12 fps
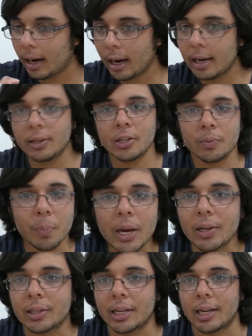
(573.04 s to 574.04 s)
and just
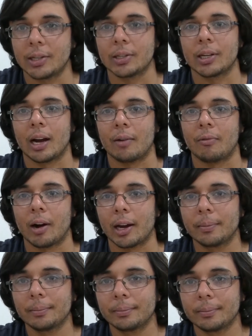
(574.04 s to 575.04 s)
meet your teachers halfway.
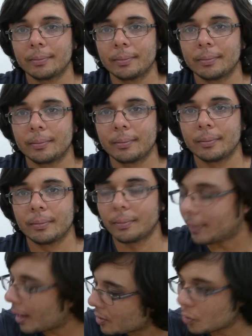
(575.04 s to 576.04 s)

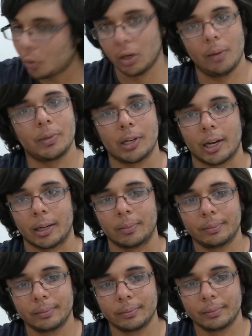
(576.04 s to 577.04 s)
That's all I'm saying.
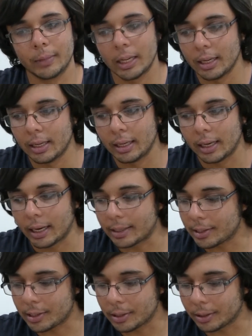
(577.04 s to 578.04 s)
And
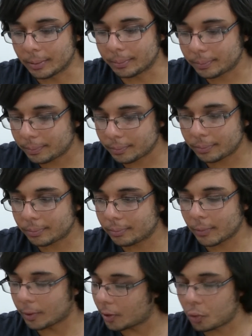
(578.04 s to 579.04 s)

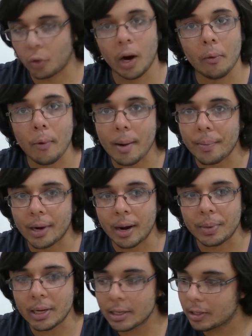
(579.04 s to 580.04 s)
I'm going to try and wrap it
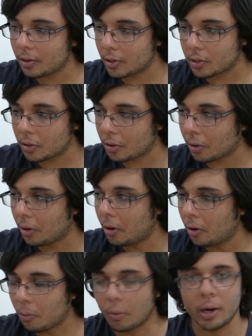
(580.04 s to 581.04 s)
up here, so just to
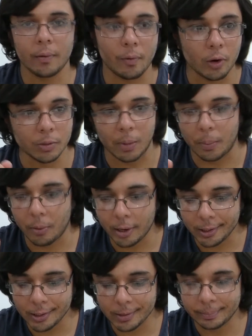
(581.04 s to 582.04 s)
reinforce my
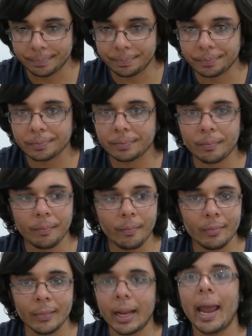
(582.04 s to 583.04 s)
points,
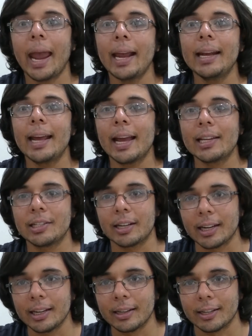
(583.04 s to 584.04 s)

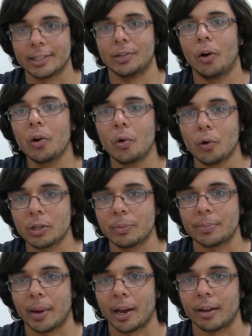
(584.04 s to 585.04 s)
ADHD does not cause
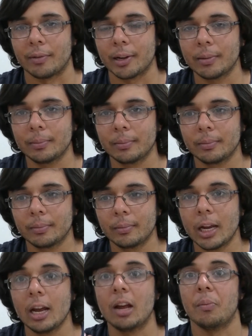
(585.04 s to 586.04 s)
misbehavior.
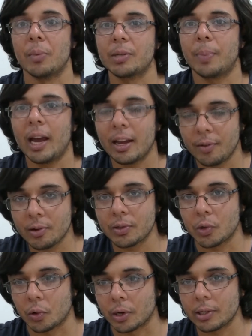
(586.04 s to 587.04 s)
Misbehavior is a
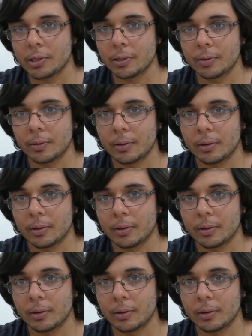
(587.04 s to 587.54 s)
choice.